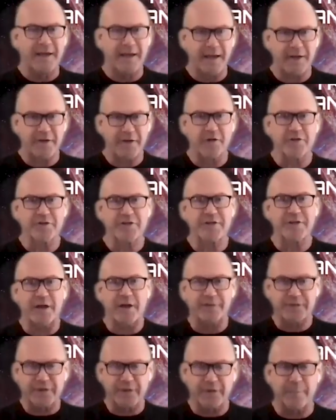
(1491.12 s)
Get
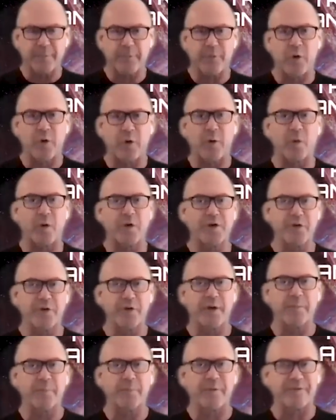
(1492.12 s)
yourself to the point where
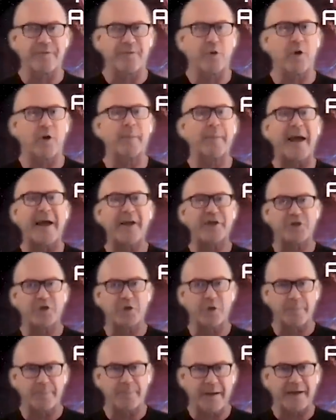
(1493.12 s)
you can perform at
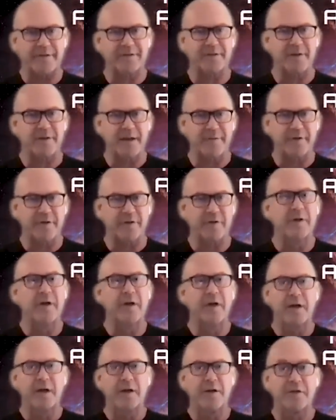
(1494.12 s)
your best level.
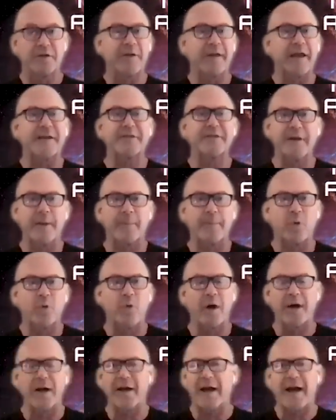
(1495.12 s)
So that's number
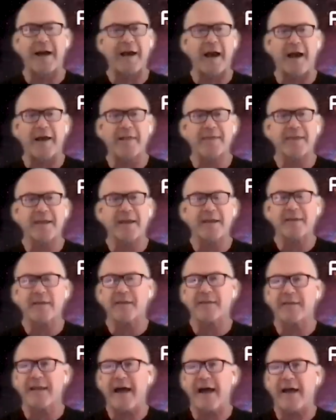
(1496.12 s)
one. And I think
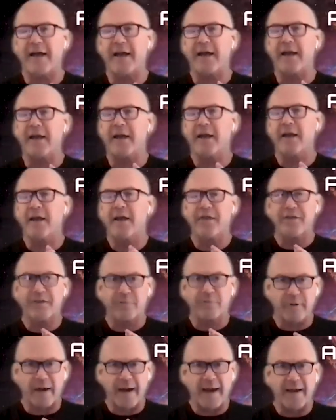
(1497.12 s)
that that
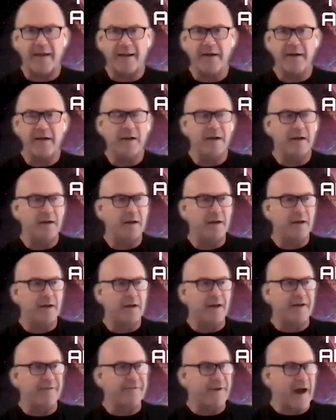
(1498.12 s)
thread,
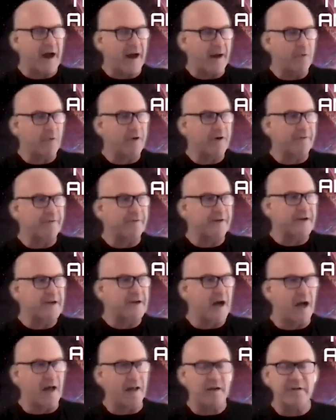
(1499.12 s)
if I would have
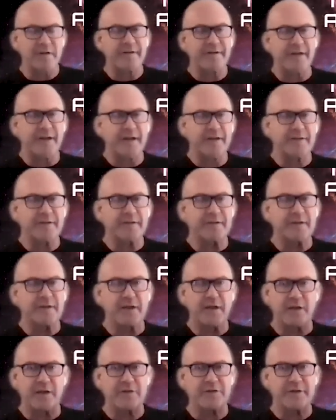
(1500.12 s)
acknowledged this
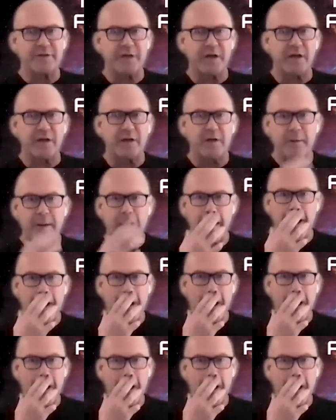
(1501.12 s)
years ago,